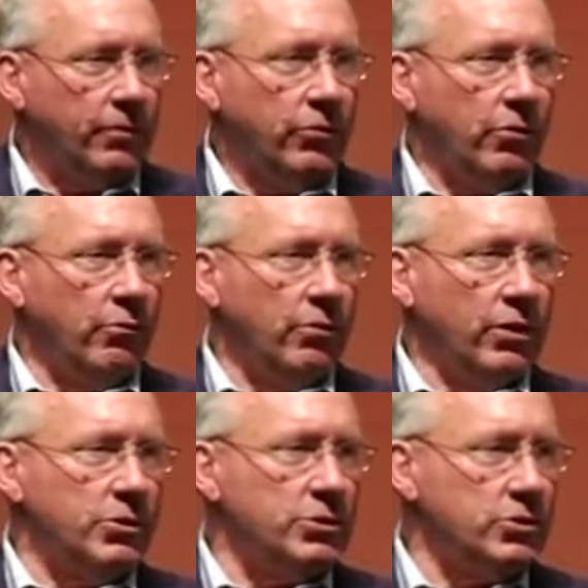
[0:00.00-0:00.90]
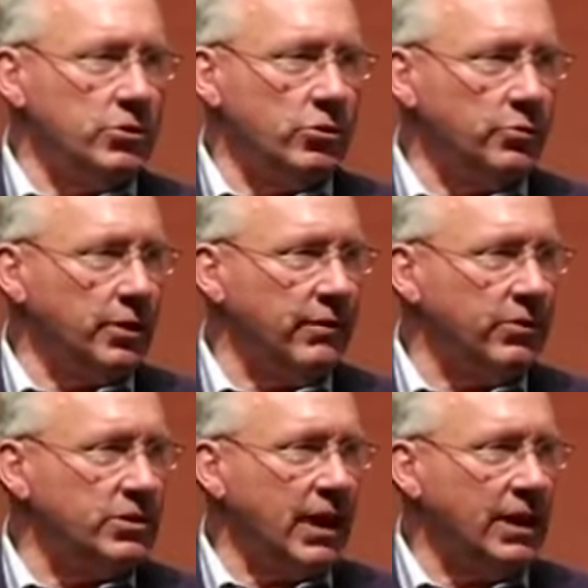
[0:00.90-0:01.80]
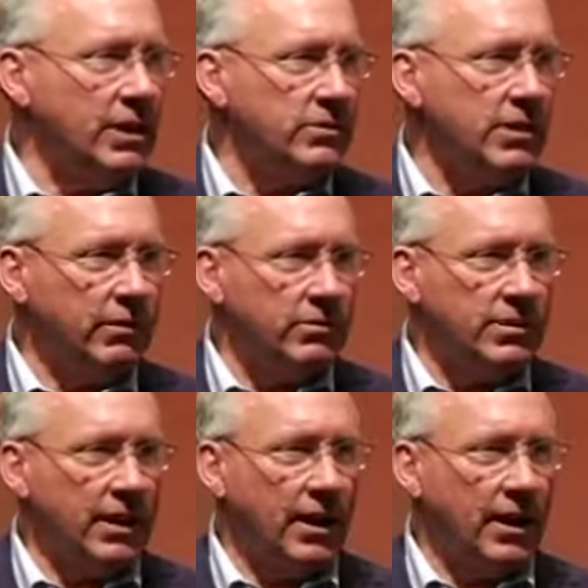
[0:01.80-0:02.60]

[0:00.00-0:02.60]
So what Christian schools were given PsyDs, doctor of